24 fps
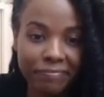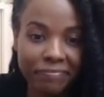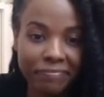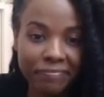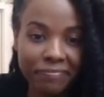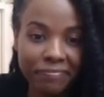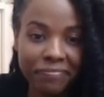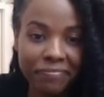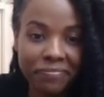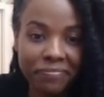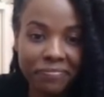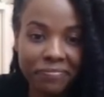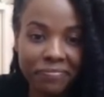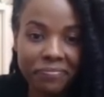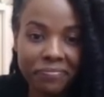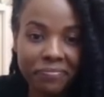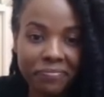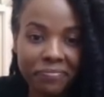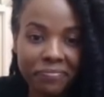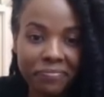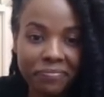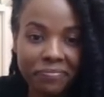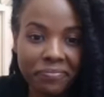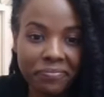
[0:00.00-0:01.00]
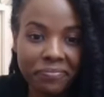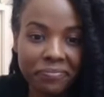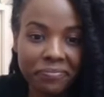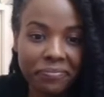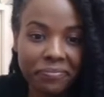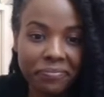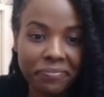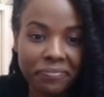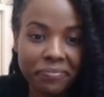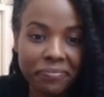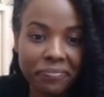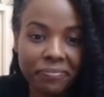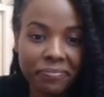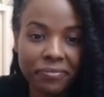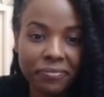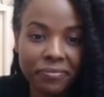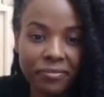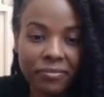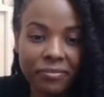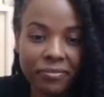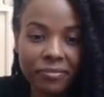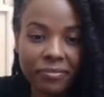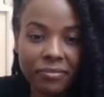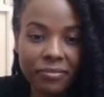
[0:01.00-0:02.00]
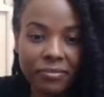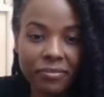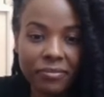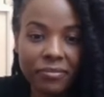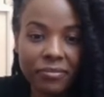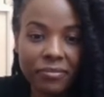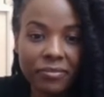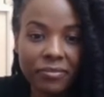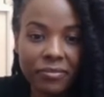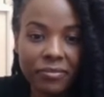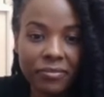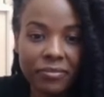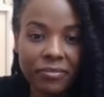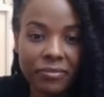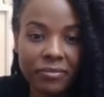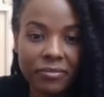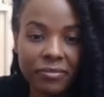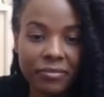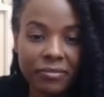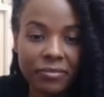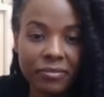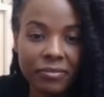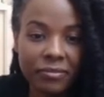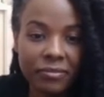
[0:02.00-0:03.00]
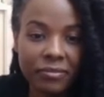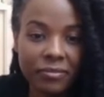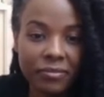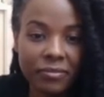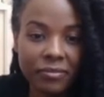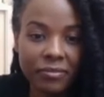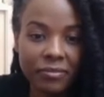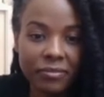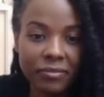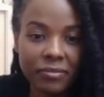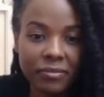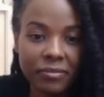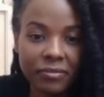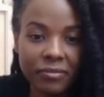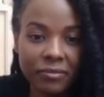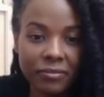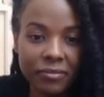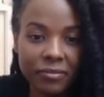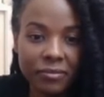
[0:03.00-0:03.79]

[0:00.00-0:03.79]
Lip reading: (silent)